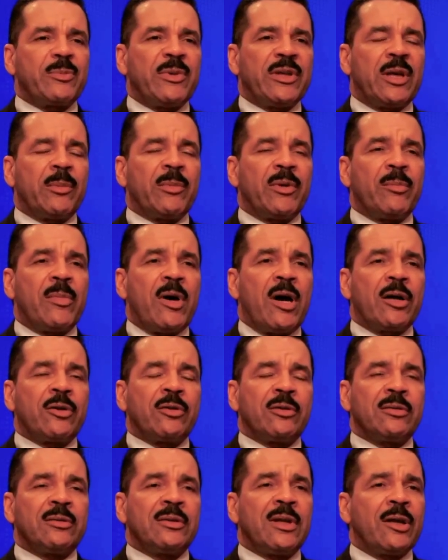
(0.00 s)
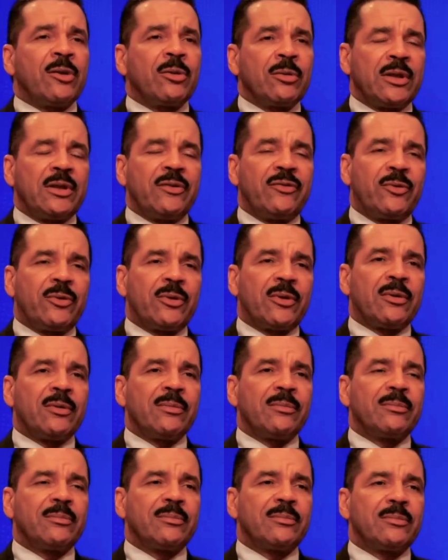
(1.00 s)
has become a model not only for
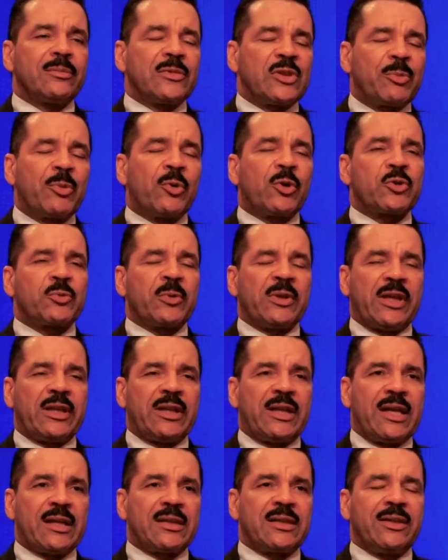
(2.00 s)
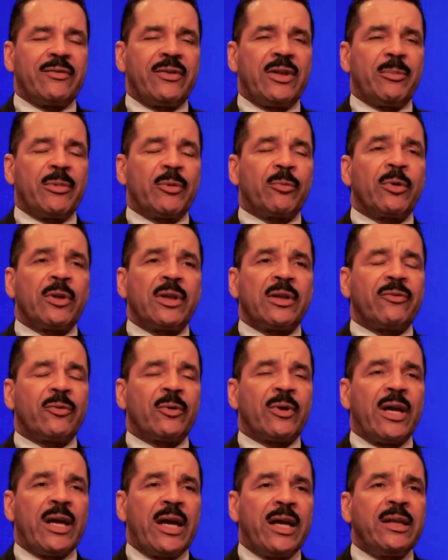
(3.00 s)
sports-related activity, but really
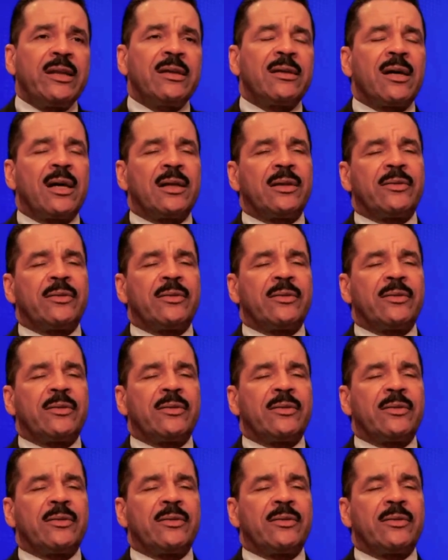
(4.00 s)
for any